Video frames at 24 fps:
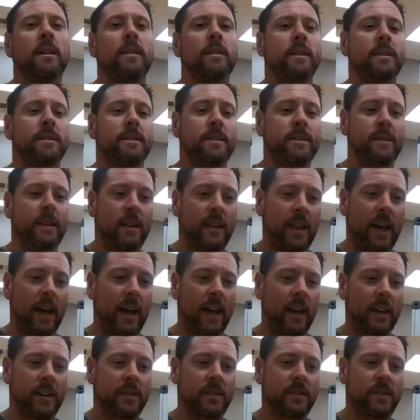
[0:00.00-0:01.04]
This is a
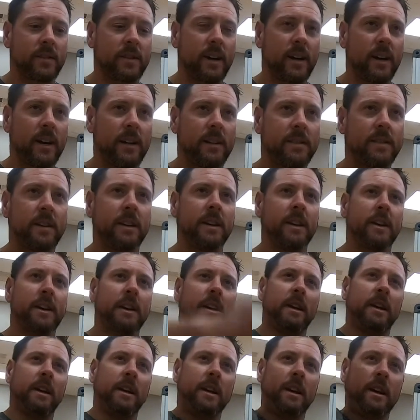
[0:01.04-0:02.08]
lat exercise.
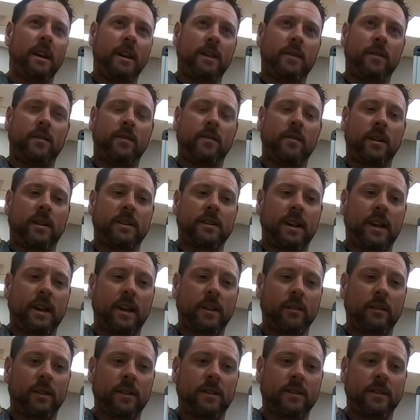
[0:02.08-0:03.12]
It's
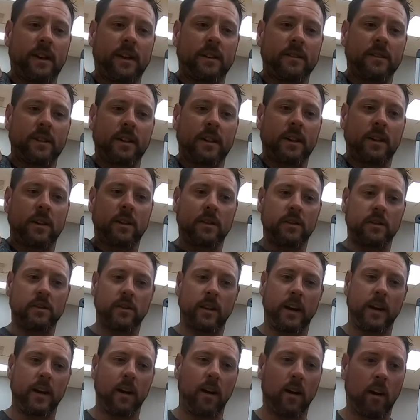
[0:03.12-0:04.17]
exactly what it sounds like,
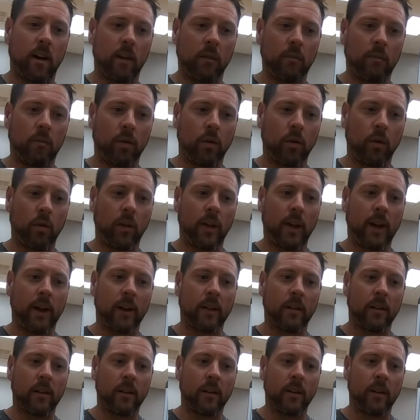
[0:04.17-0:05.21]
straight arm pull
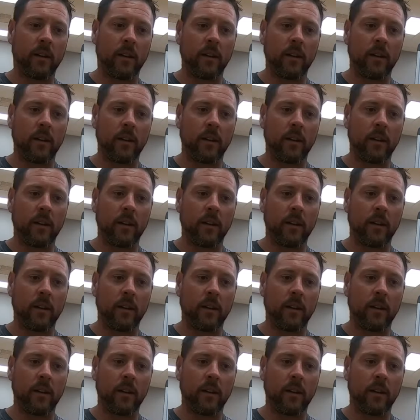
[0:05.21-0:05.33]
down.